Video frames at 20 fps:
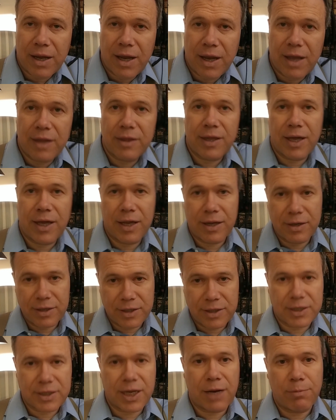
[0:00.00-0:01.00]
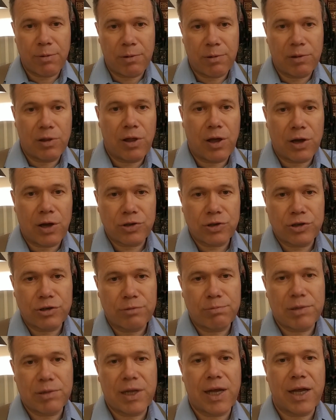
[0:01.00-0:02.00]
And then set up a
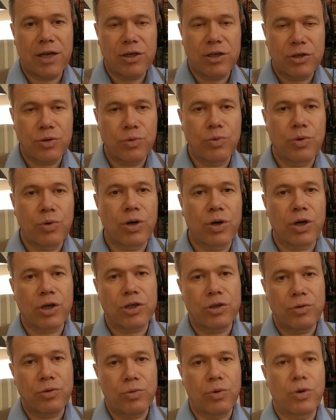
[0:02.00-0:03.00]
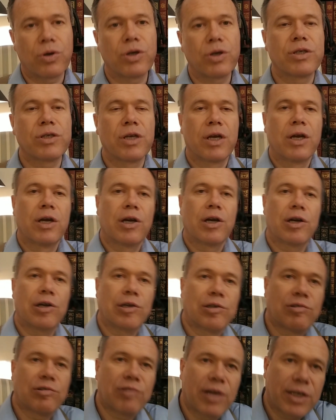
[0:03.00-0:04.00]
long-term plan to work towards
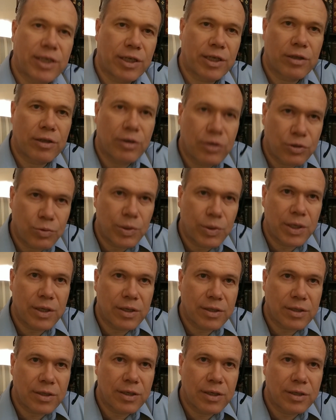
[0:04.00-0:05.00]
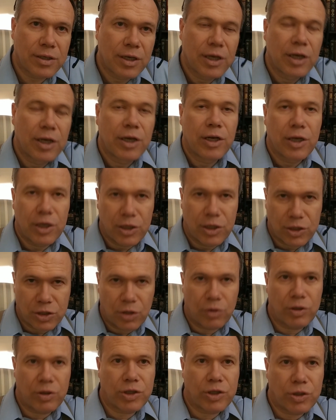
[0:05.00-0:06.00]
addressing those weaknesses
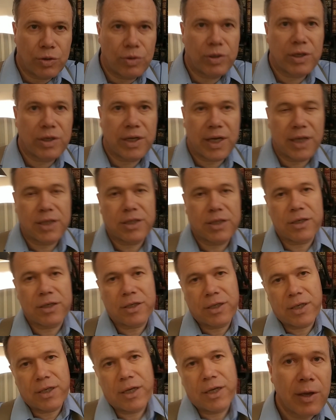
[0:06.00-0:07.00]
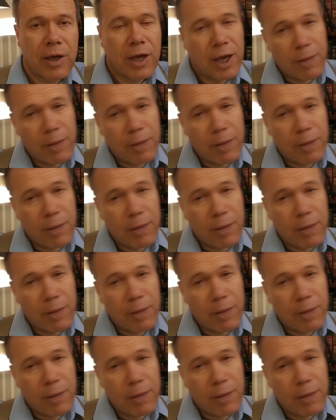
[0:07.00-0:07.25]
so the student can succeed.